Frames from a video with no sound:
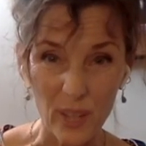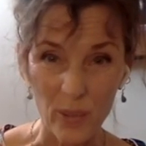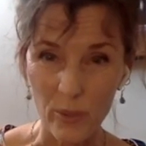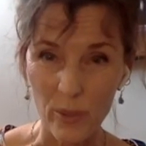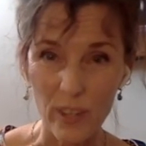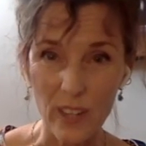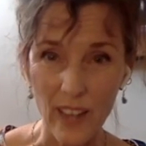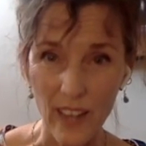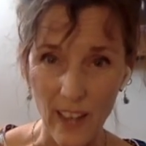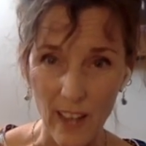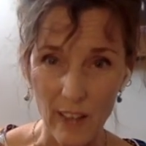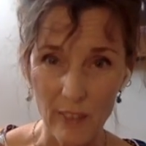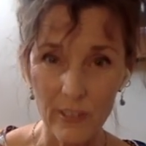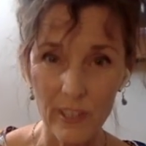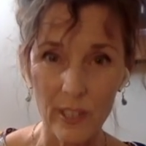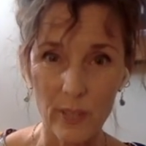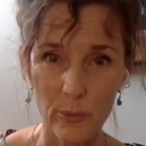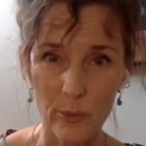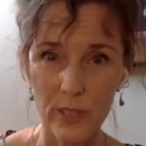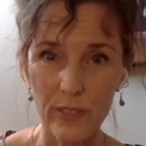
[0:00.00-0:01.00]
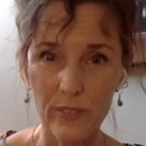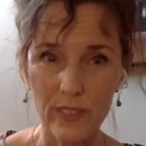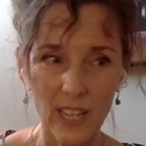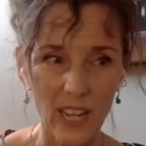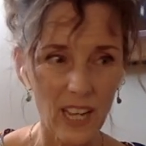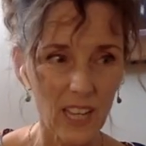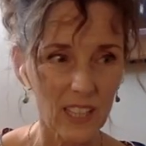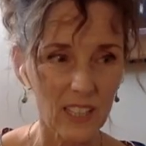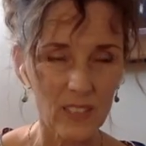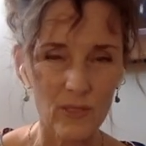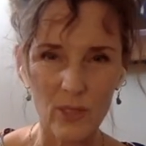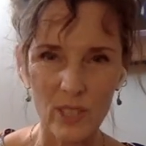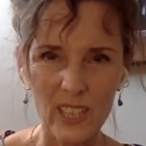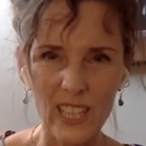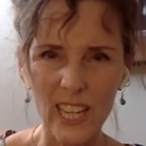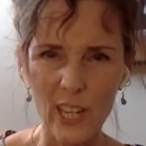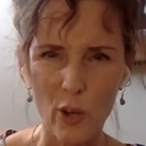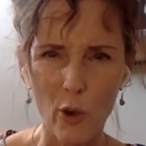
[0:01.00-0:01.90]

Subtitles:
we're heavy, we're like